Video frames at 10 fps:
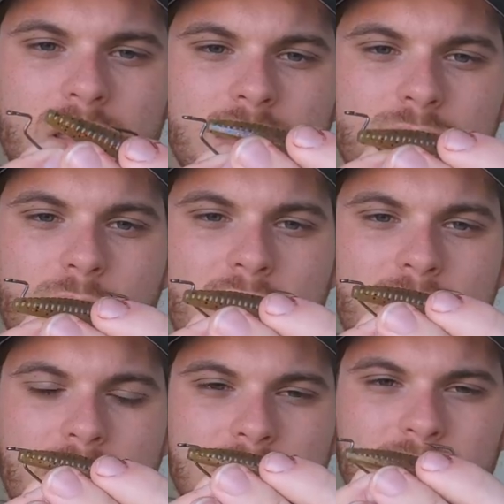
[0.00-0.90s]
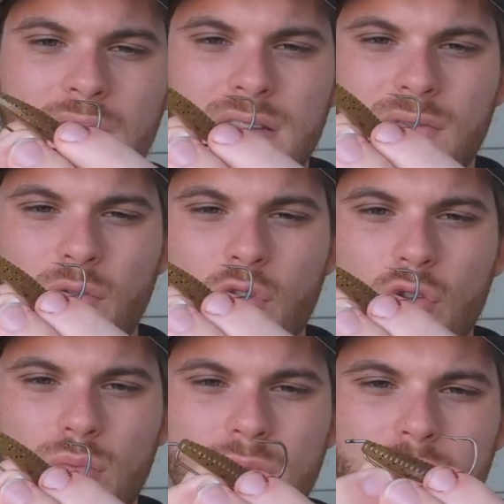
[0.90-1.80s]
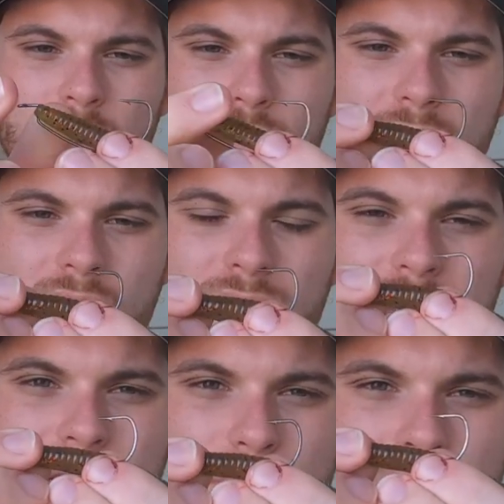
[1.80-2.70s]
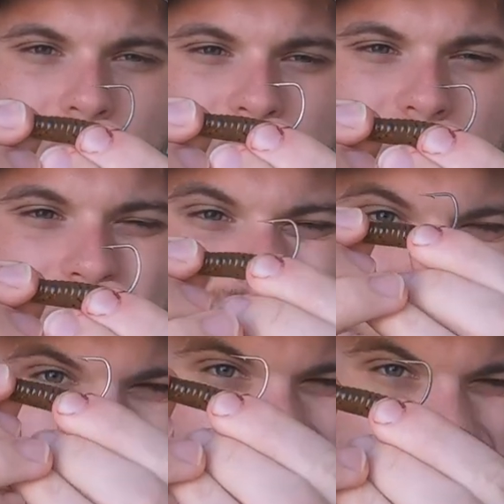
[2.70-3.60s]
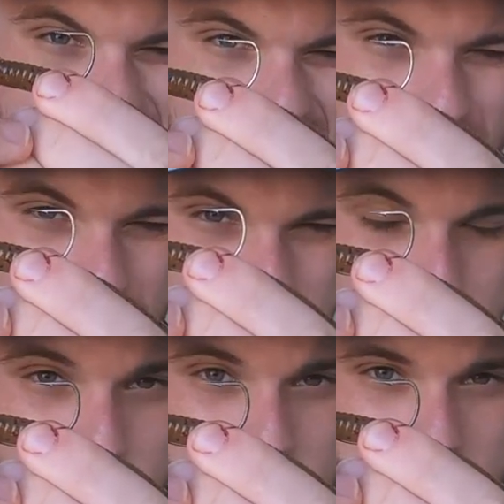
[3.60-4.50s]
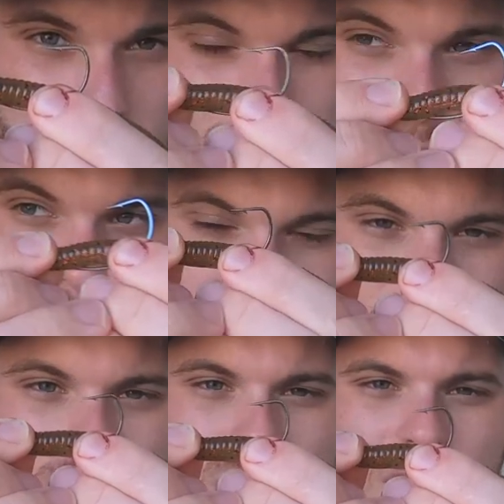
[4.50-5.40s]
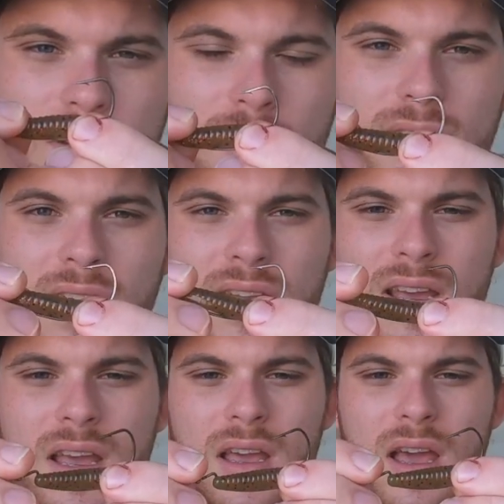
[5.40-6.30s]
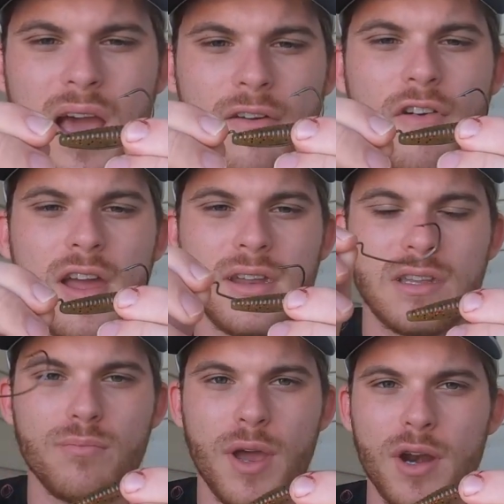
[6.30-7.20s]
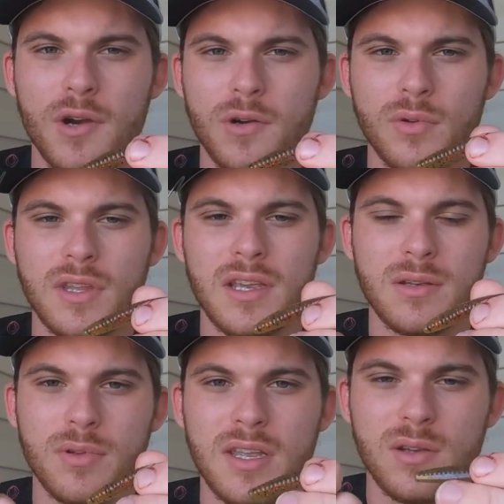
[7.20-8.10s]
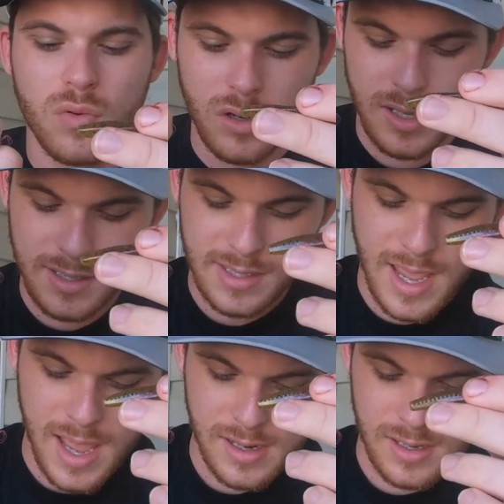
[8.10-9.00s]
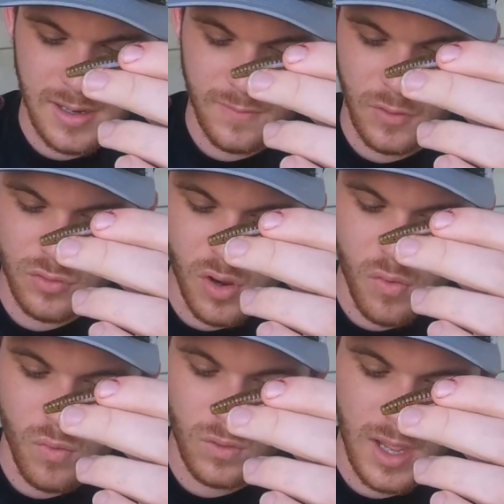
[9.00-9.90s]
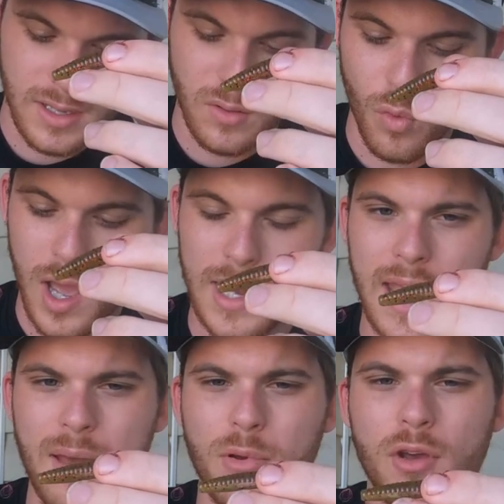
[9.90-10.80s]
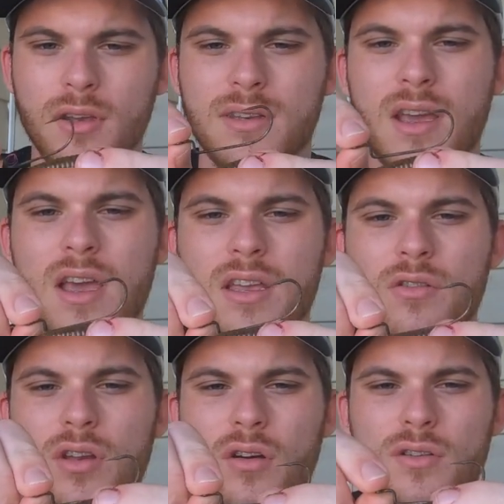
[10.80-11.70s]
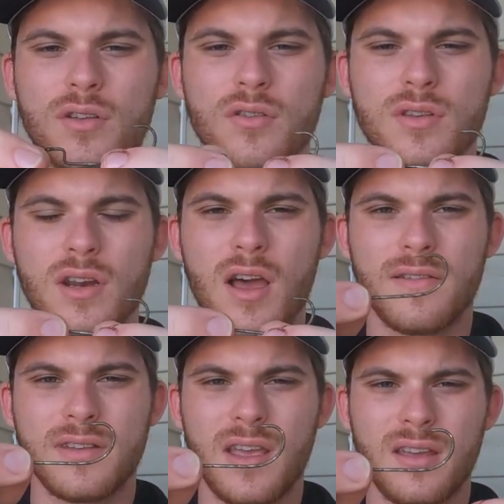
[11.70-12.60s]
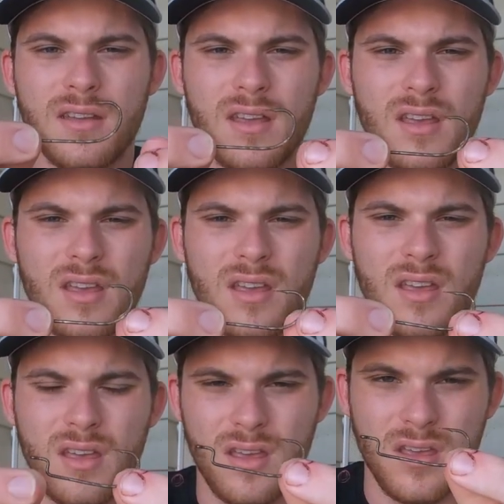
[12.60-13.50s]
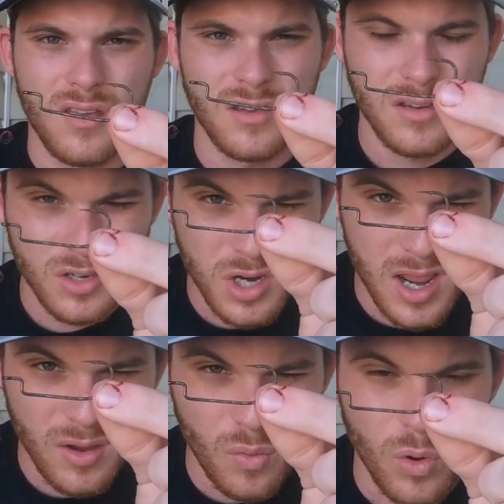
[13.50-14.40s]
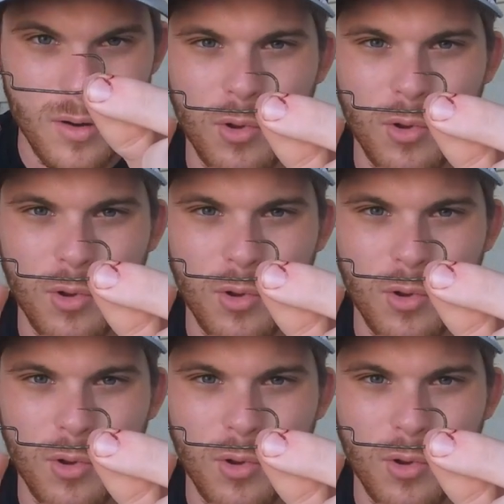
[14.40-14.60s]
this bait has lots of room to go down into the belly of the hook and see how exposed that hook is when you get the hook set. I find it's better with these, but these will get snagged, and if you don't like the wide gap hooks, you can also use an offset shank worm